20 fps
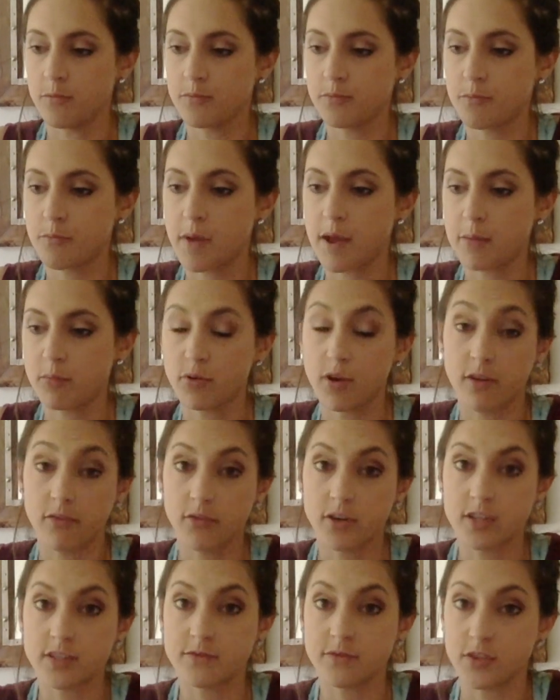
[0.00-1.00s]
My
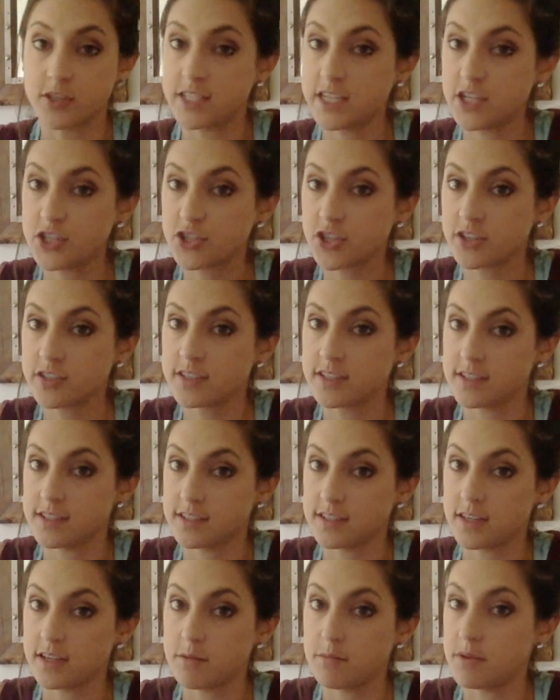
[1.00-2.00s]
preference for t-shirts is
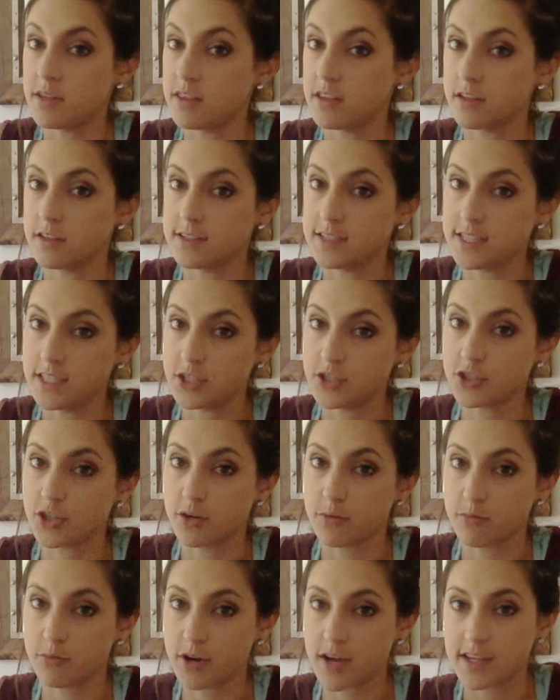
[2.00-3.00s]
going to be the
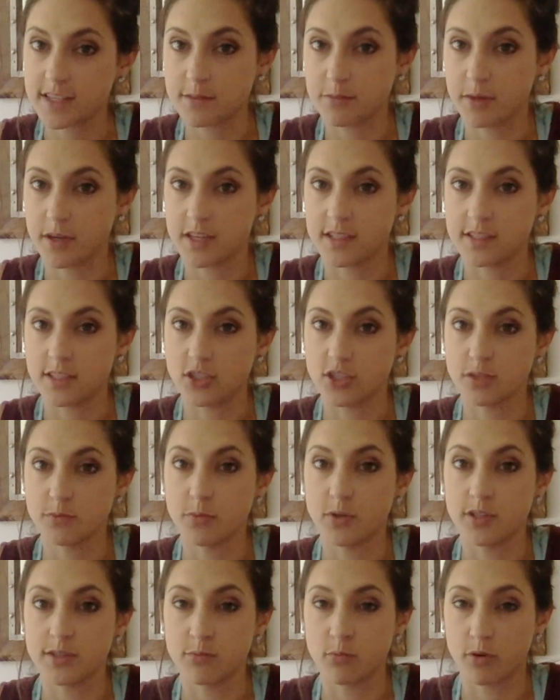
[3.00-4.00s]
t-shirt press because it just
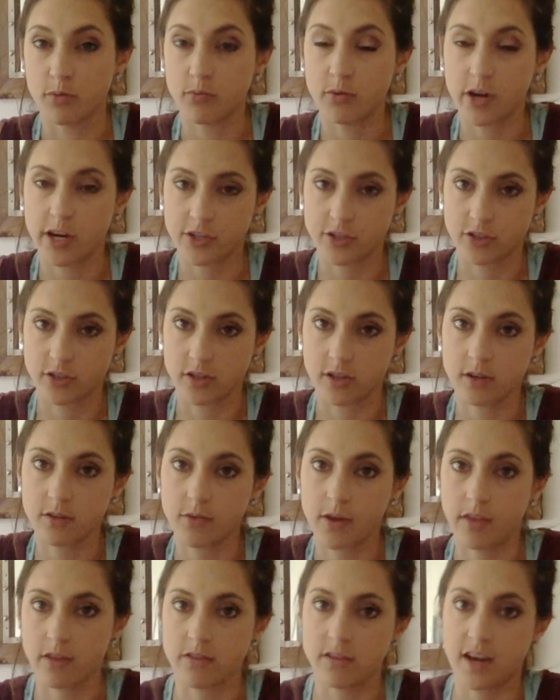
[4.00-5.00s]
puts more pressure
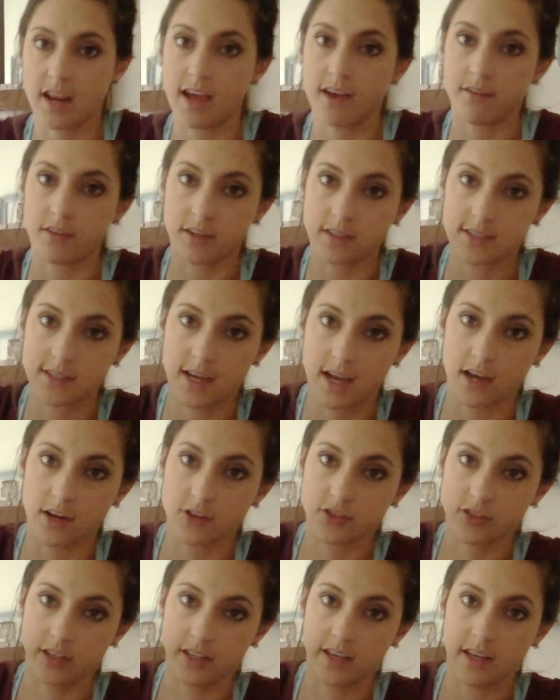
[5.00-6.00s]
rather than having to
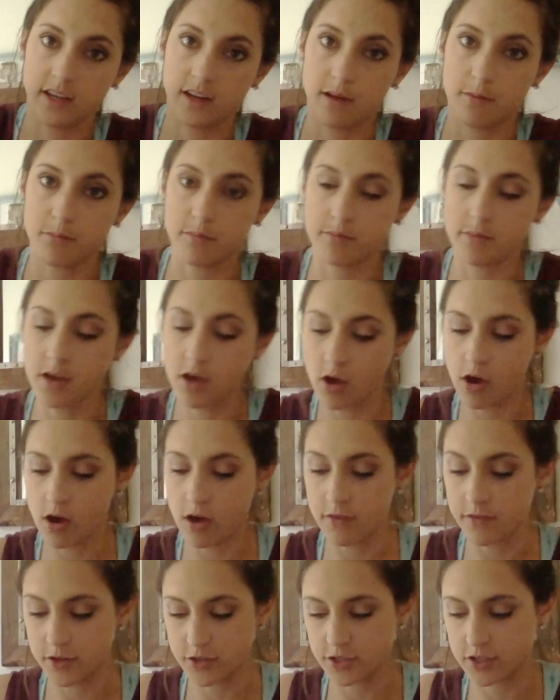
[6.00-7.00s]
actually get up
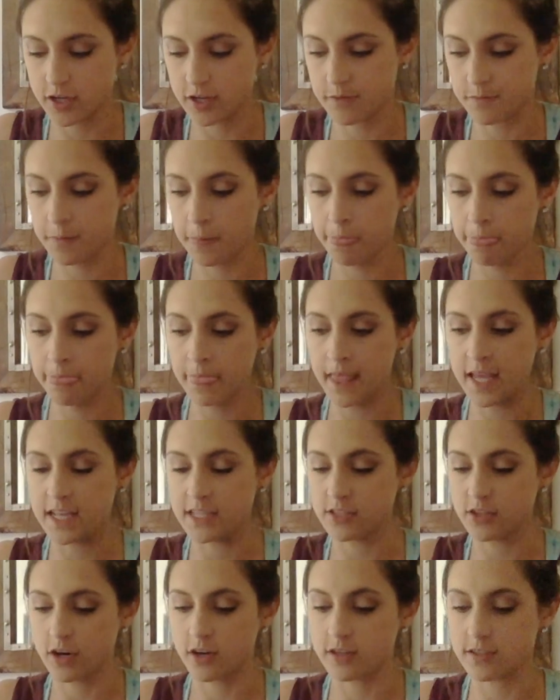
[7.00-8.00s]
on the shirt.
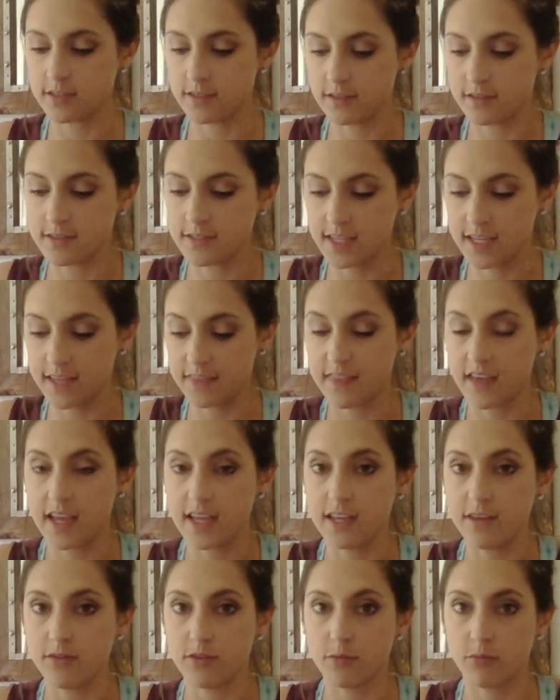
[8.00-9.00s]
It's hard to get that
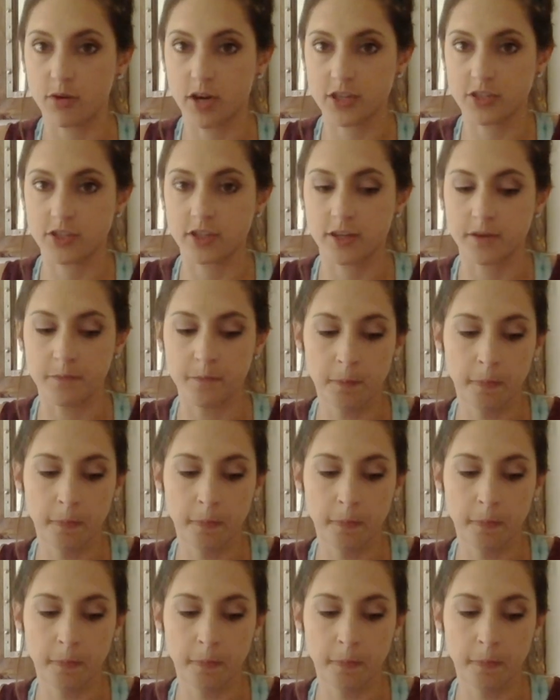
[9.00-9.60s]
even pressure.